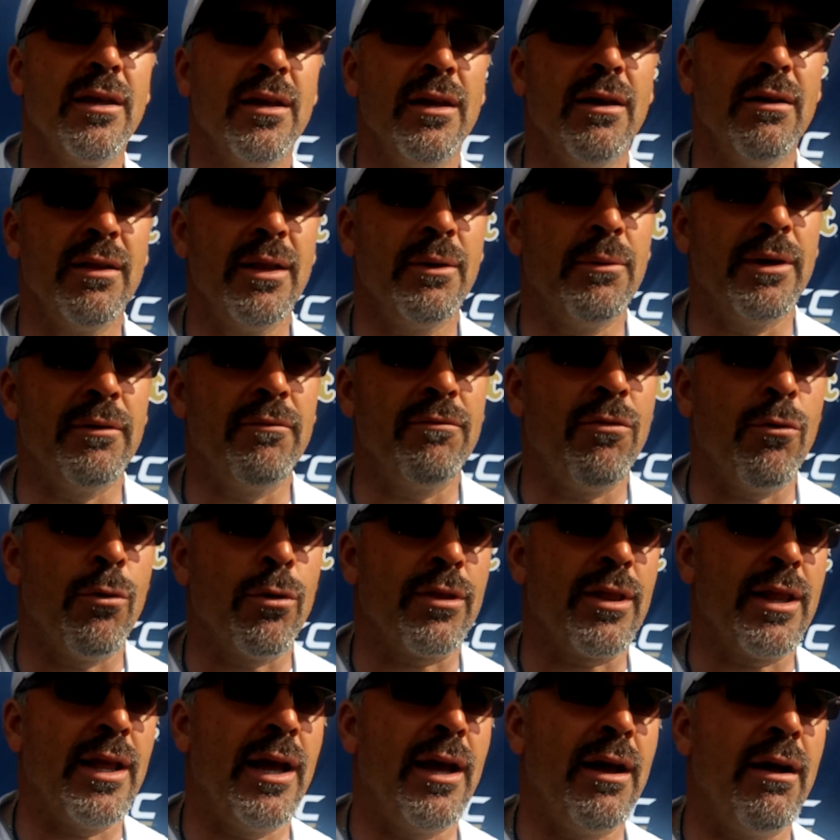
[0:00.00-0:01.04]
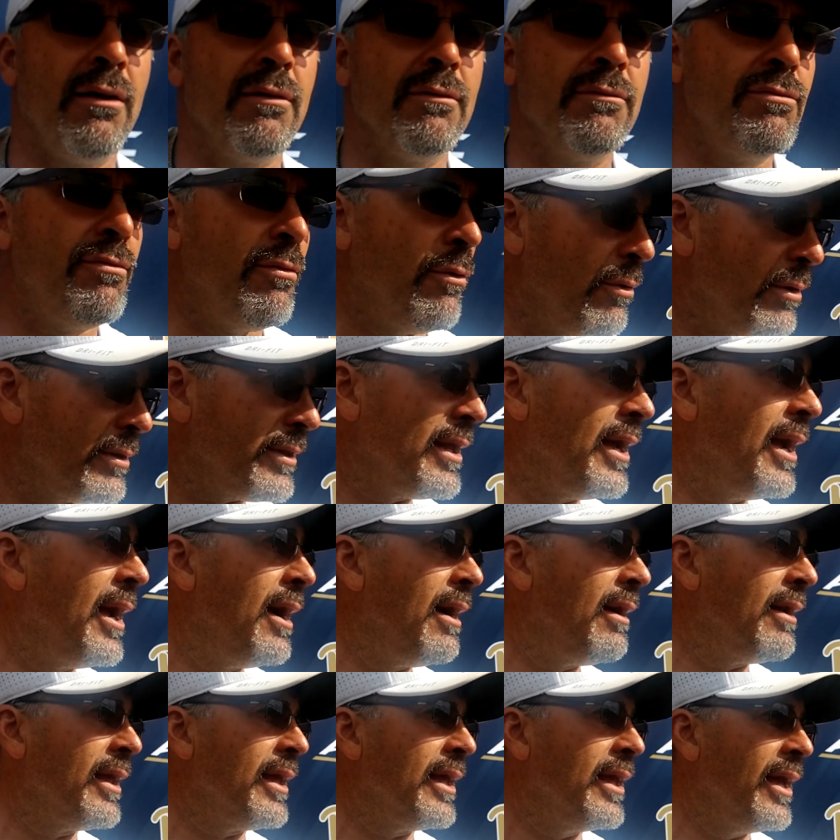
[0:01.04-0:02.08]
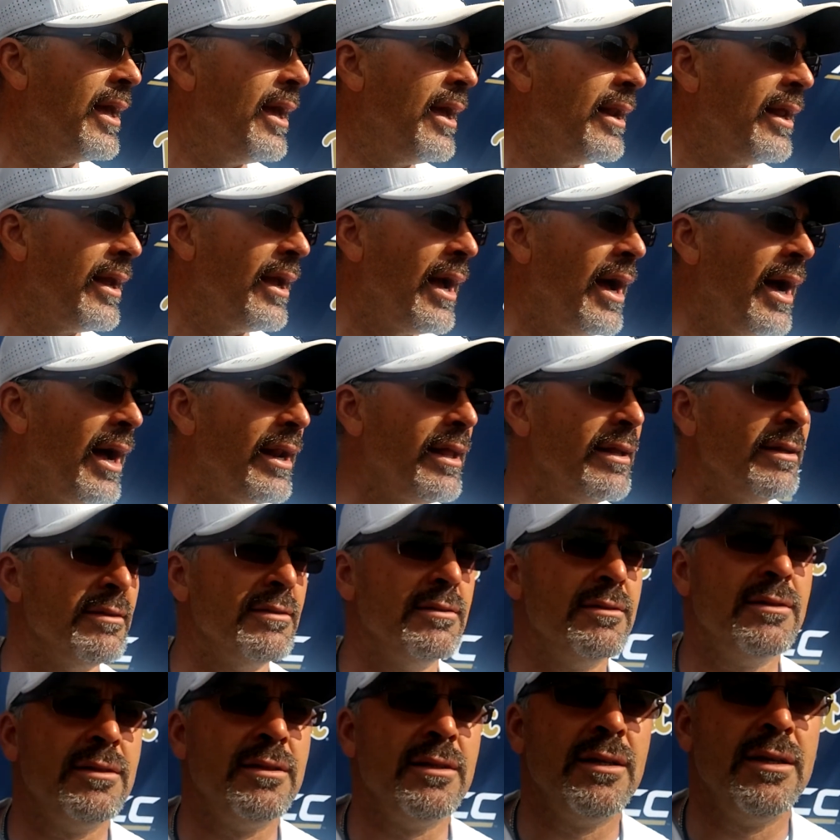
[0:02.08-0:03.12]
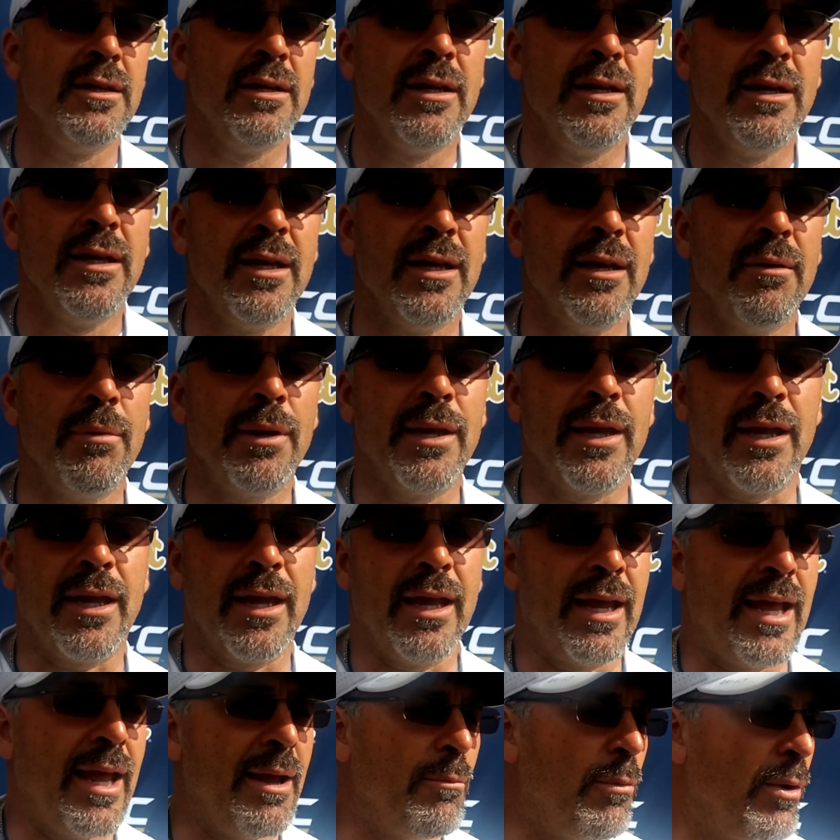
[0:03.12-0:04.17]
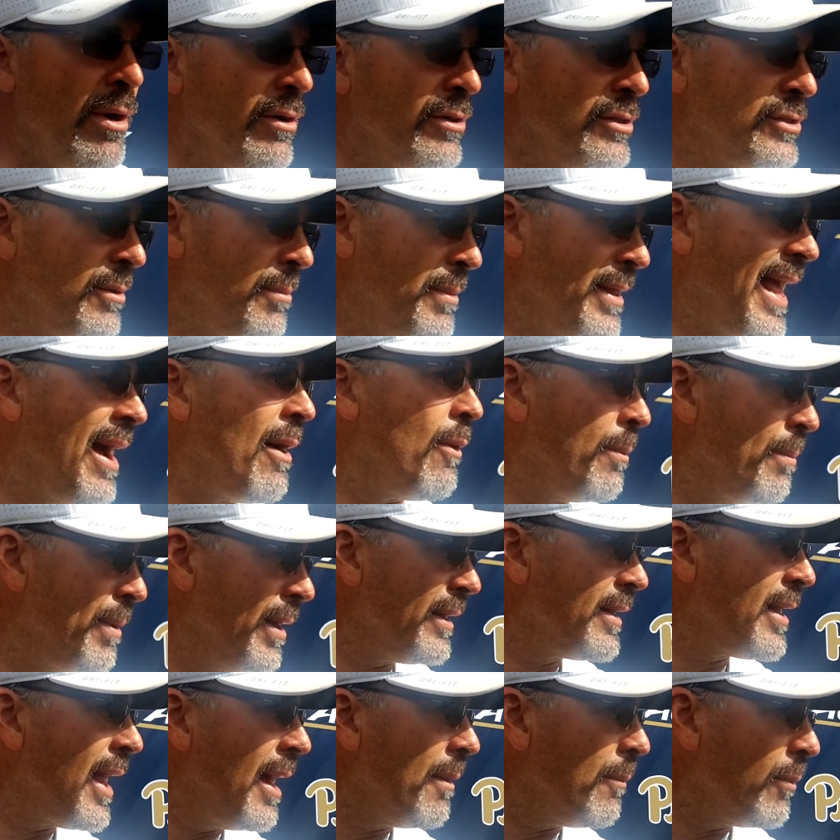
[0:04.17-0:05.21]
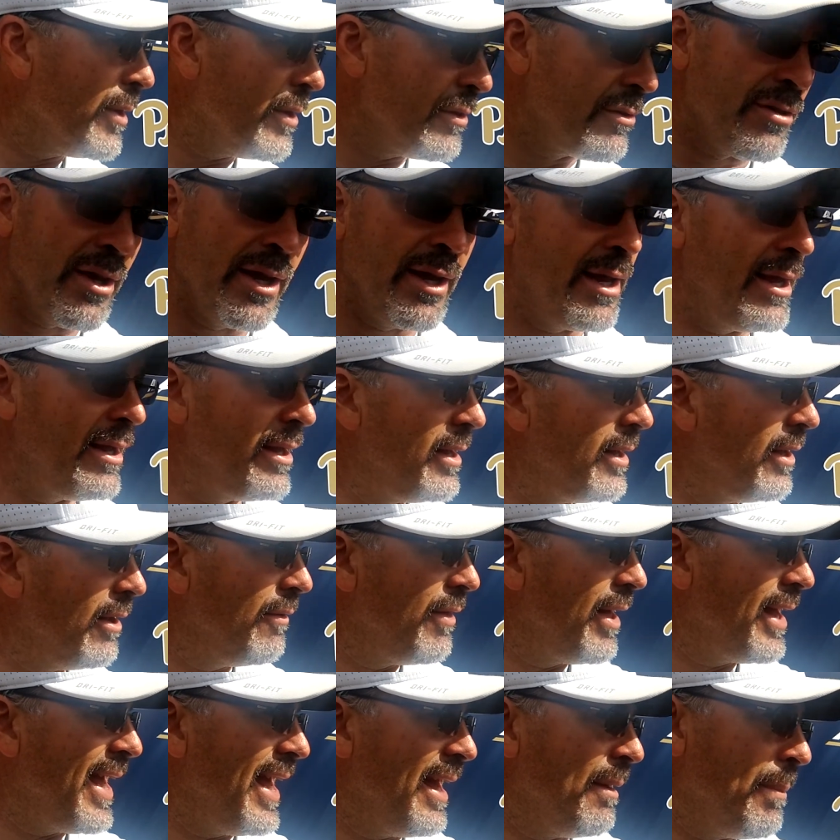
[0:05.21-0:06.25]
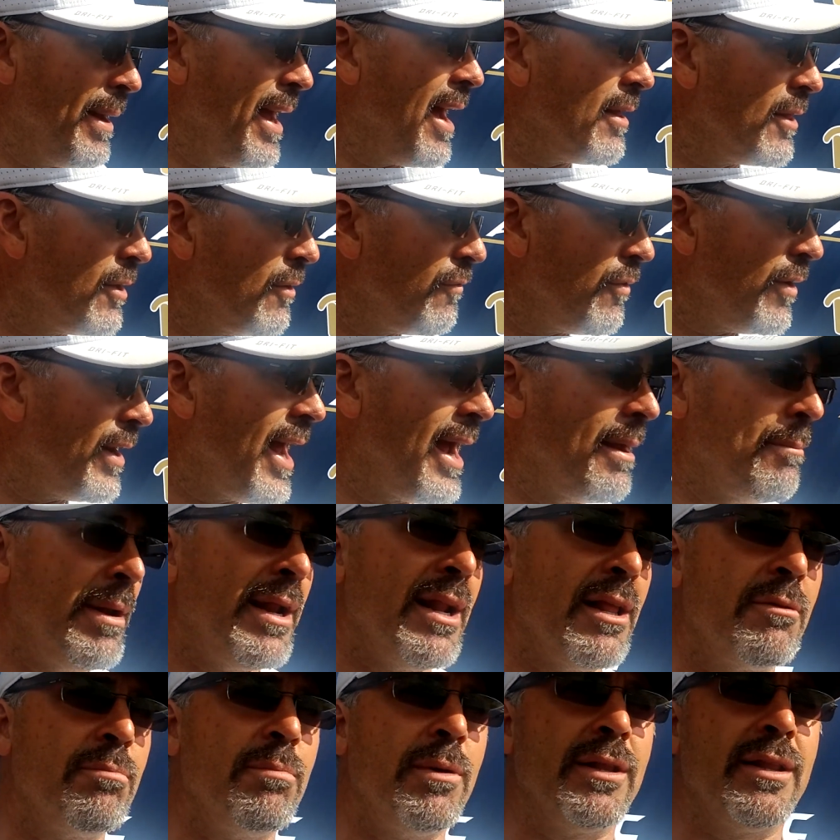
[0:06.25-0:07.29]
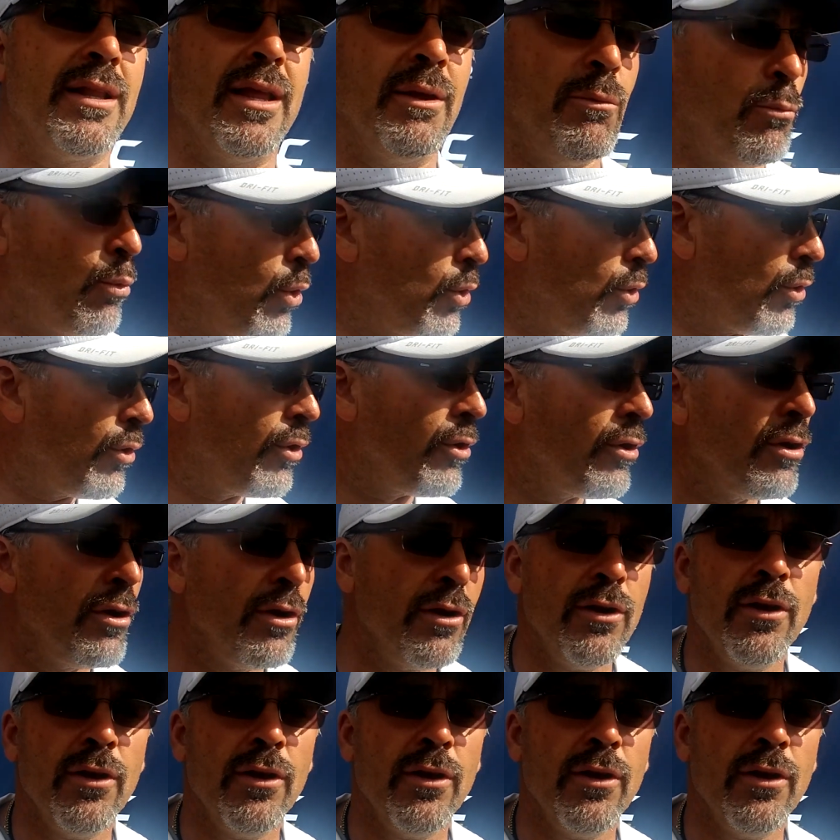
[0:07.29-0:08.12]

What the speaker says: They went fourth down again and got it, and we kicked a game winner. So, I mean, that would be a time where you'd say, they can't be out there for 9 minutes, but they were.